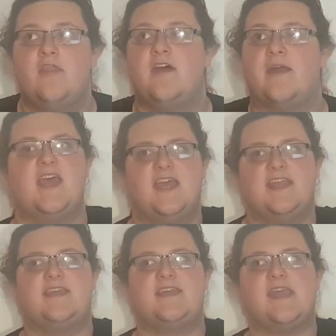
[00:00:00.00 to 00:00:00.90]
that
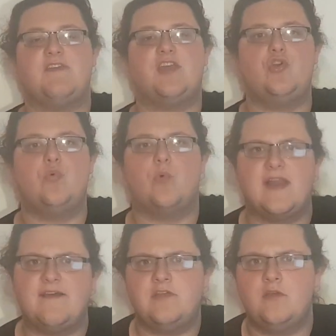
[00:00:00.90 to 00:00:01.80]
giving you
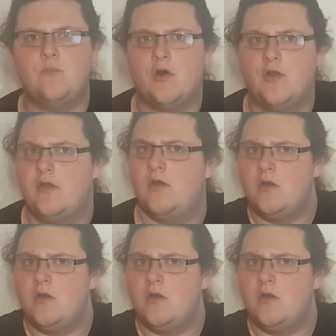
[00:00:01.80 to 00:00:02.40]
whatever you want.